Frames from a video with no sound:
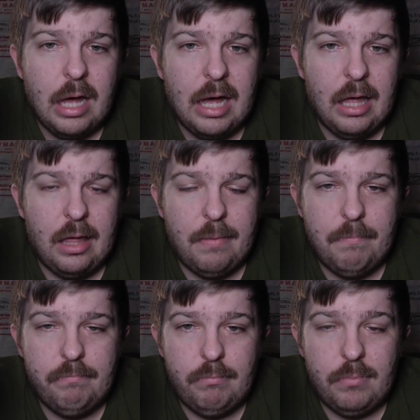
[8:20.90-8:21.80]

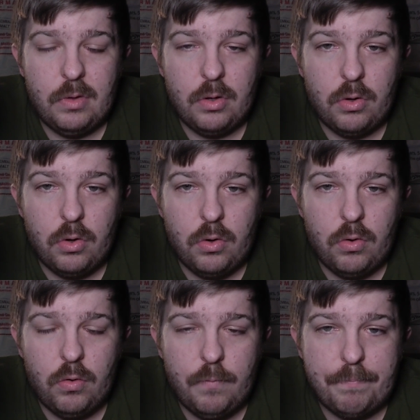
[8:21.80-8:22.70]
um,
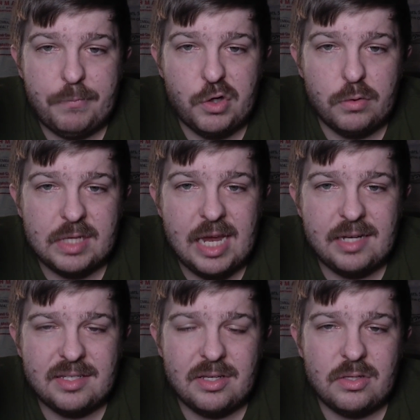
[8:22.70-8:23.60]
who chose
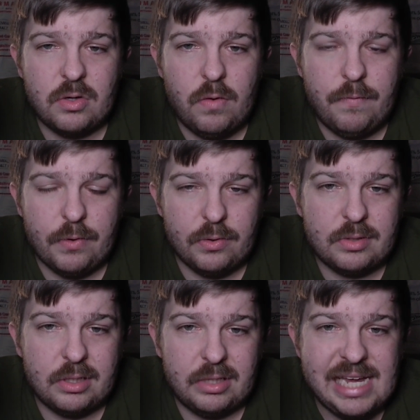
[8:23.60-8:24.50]
Kansas over
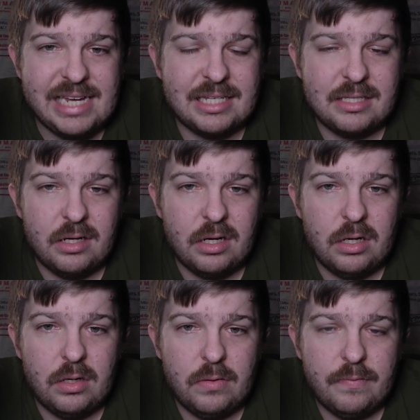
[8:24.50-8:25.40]
the likes
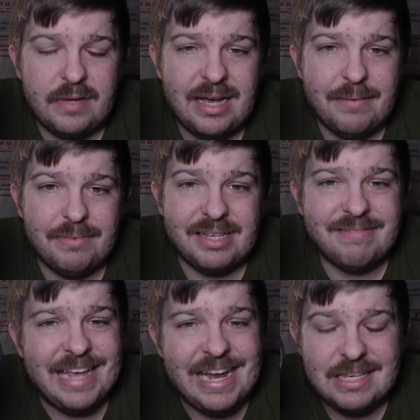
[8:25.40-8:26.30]
of, I
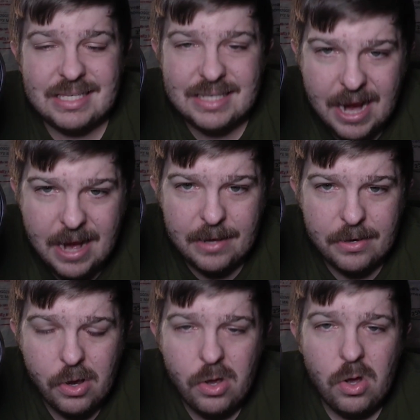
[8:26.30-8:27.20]
believe, K
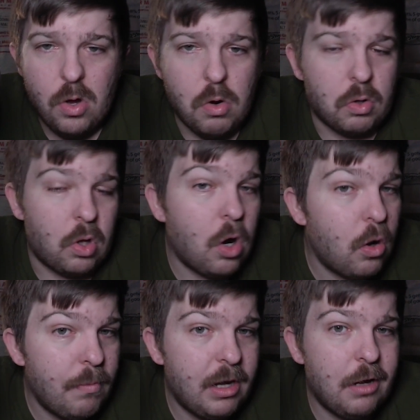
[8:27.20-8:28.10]
State,
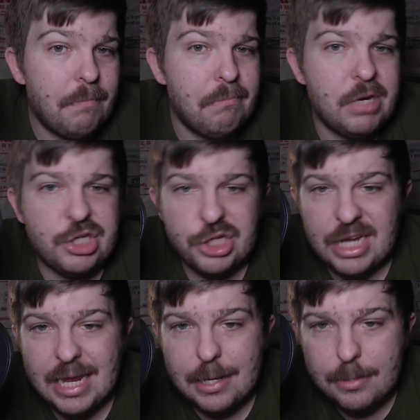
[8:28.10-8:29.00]
Oklahoma,
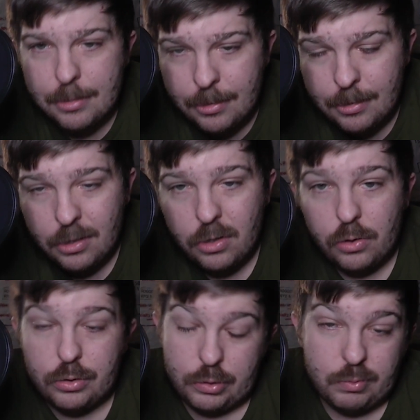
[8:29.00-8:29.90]
Michigan,
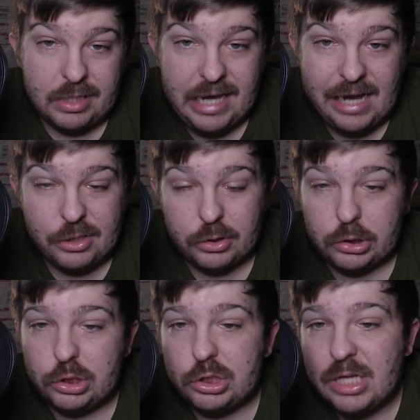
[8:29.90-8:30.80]
who just won the national
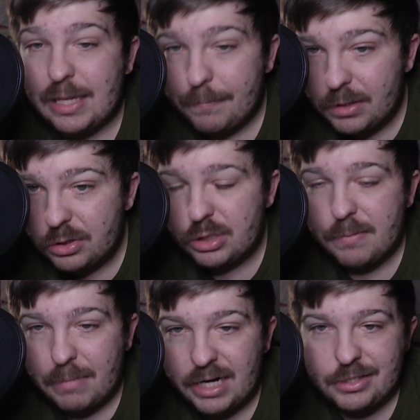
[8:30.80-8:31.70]

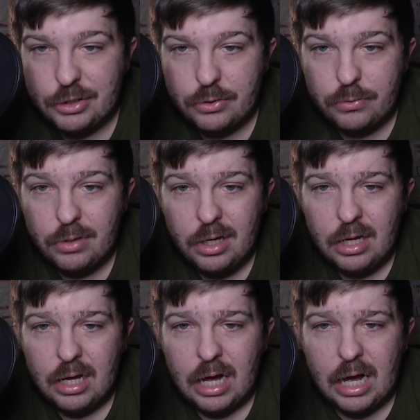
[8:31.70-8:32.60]
championship, mind you.
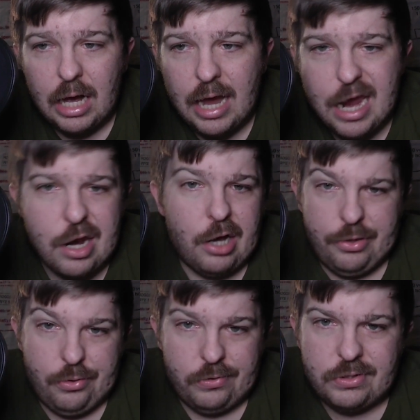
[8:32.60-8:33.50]
Uh, and
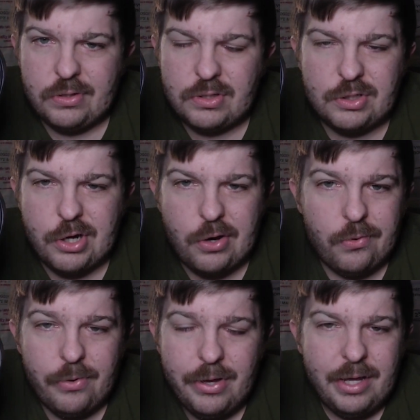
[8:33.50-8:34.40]
others.
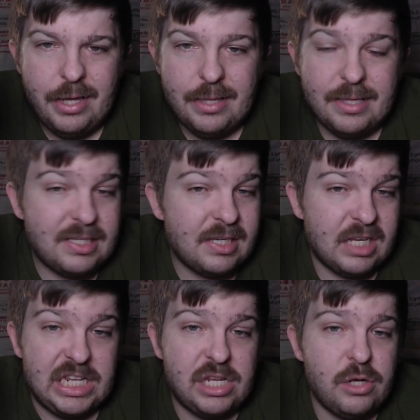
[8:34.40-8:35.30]
So this is
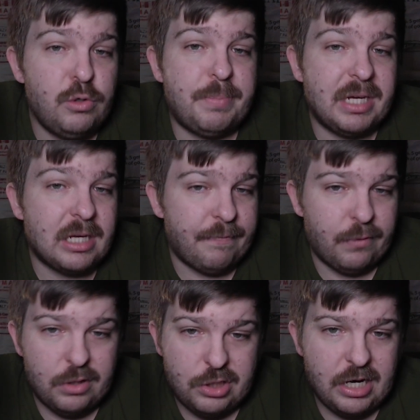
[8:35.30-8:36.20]
a huge pickup
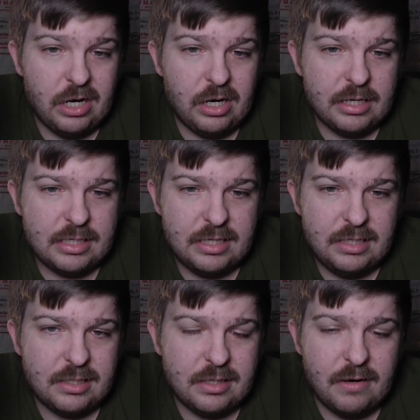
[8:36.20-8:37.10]
for the Jayhawks.
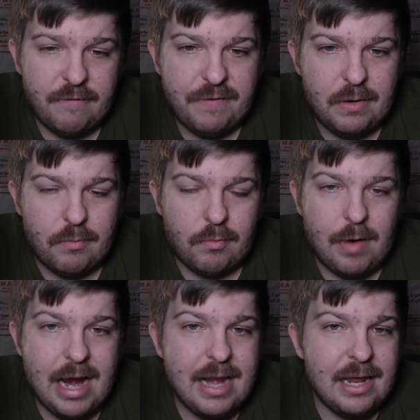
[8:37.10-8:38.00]
He's going to fit
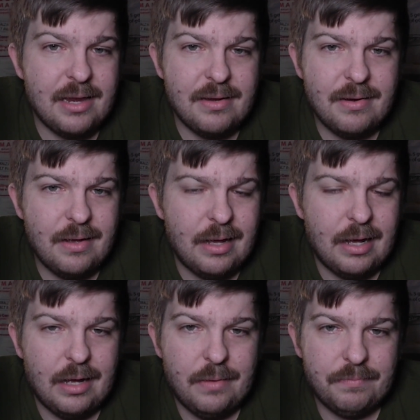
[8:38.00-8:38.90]
right in
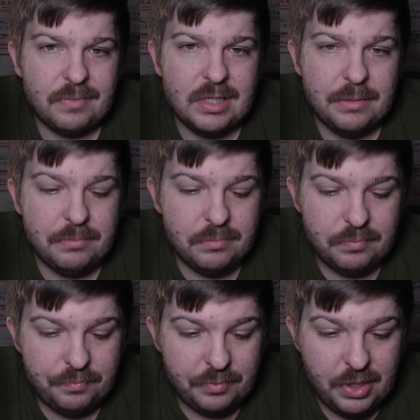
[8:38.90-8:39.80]
um,
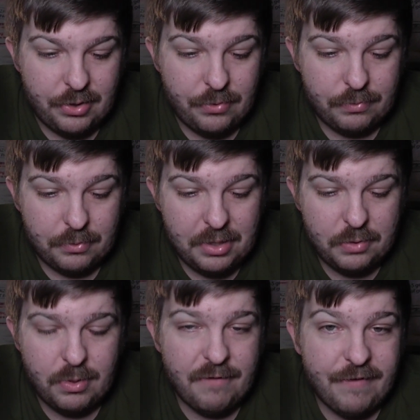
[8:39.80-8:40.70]
come, you know,
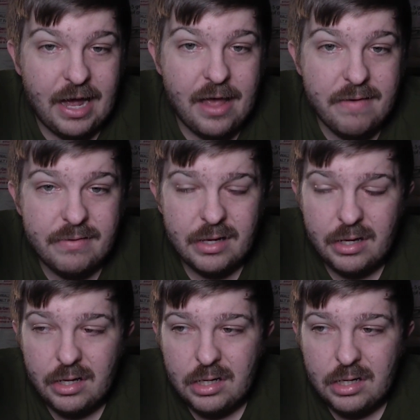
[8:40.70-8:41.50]
2025.